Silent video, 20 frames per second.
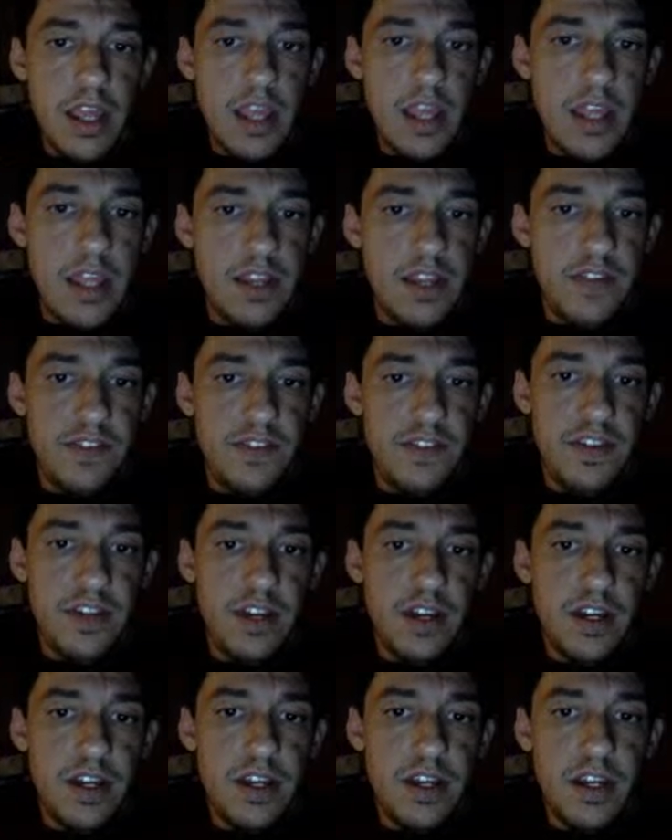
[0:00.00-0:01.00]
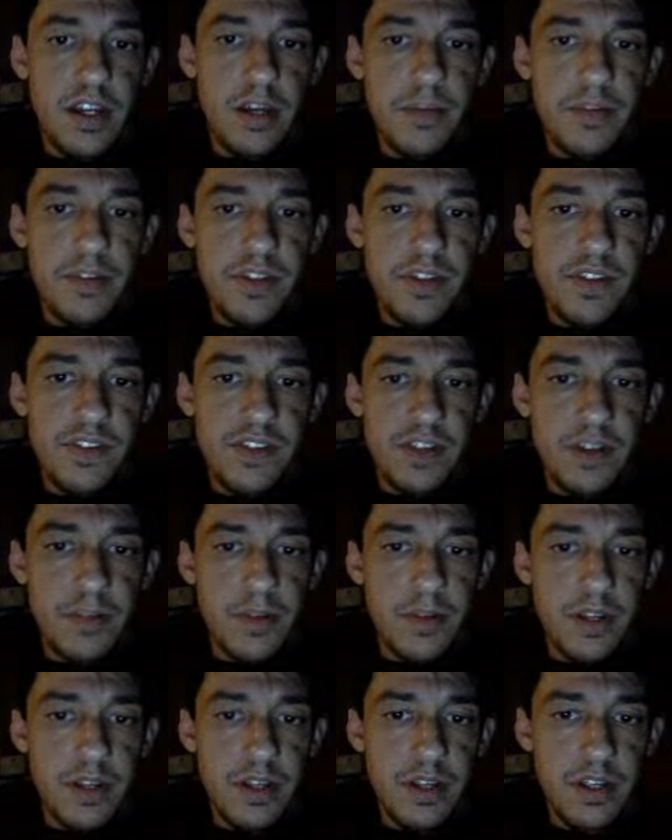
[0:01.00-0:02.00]
It is not an upset
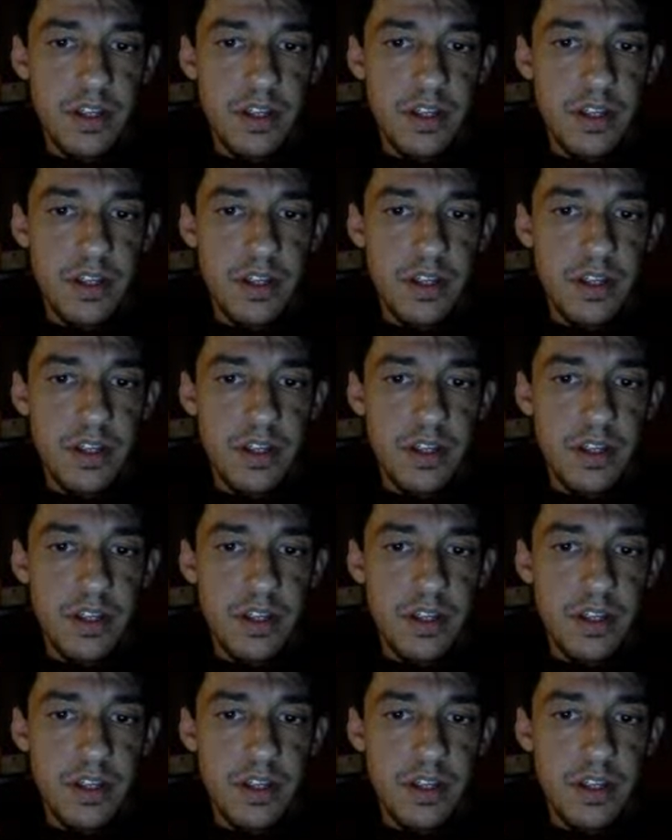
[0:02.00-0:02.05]
stomach.